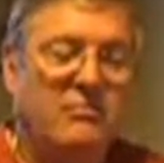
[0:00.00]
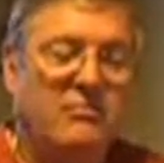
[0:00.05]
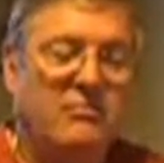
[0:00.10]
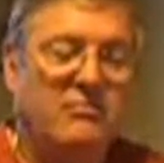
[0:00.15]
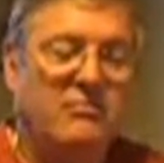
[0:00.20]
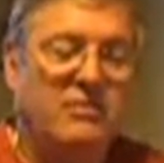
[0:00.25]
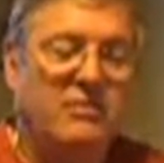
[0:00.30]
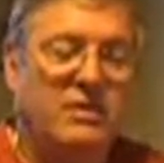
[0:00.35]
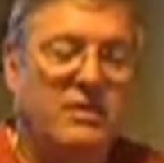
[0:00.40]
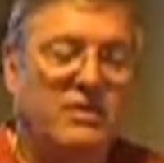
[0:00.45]
you
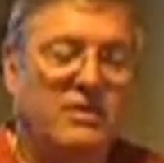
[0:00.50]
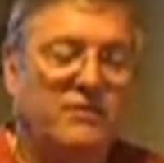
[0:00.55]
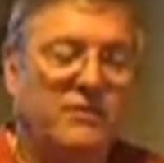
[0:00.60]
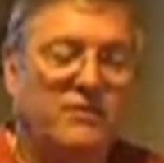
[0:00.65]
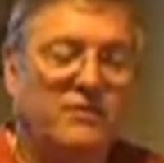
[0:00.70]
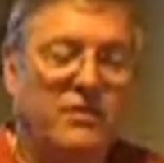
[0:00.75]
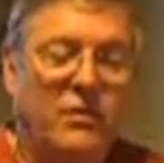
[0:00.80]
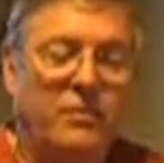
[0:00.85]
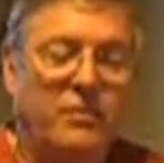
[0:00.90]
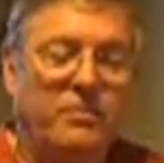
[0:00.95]
know, if it's
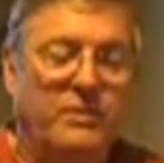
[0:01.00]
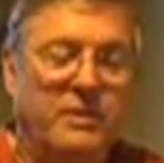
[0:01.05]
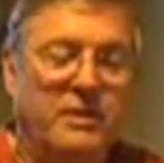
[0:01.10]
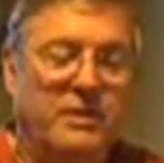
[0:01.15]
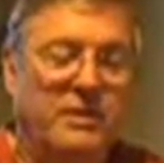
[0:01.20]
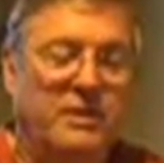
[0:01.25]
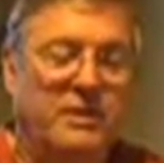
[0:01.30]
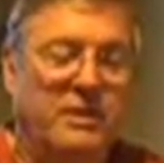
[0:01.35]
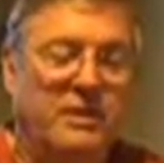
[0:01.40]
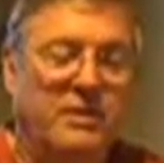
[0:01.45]
open,
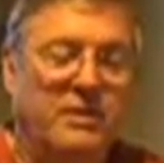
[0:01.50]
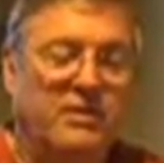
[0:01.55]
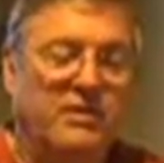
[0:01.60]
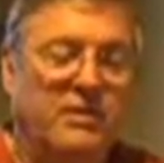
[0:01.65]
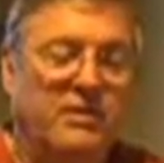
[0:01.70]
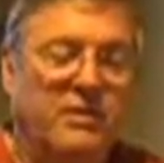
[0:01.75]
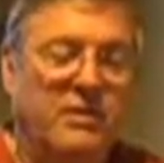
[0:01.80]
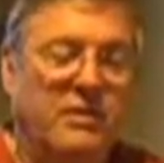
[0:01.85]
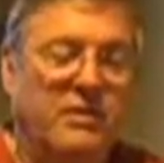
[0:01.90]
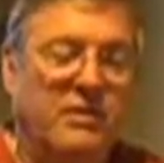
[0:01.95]

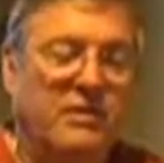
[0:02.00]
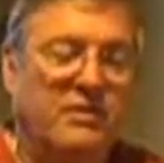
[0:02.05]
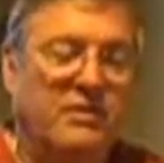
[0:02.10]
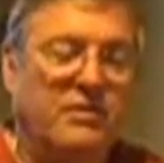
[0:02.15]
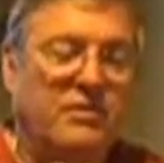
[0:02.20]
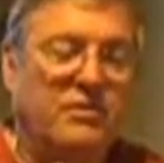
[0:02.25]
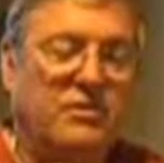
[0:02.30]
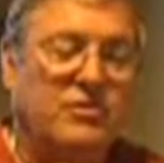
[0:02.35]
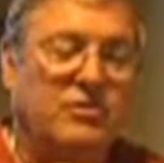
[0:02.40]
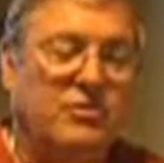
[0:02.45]
it'll
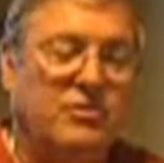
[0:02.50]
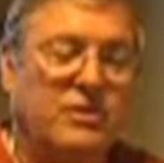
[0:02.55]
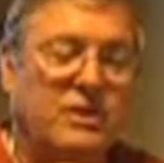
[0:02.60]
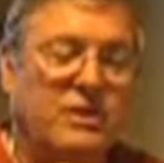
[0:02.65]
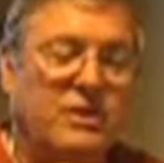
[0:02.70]
you can